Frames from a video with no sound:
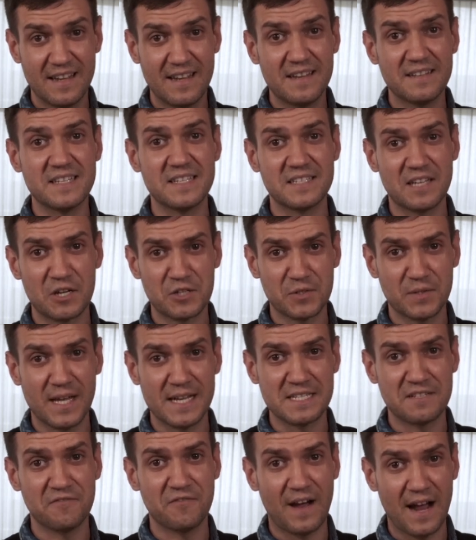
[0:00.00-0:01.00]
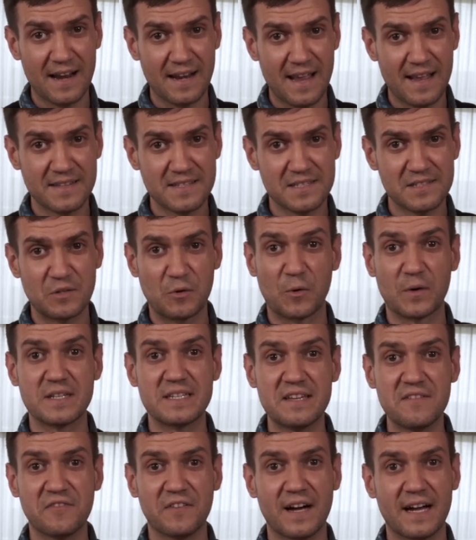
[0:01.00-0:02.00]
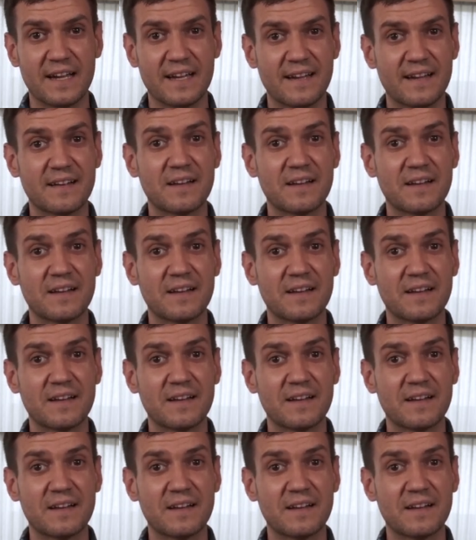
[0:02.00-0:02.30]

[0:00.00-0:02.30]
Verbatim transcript: Decentralized finance, or DeFi,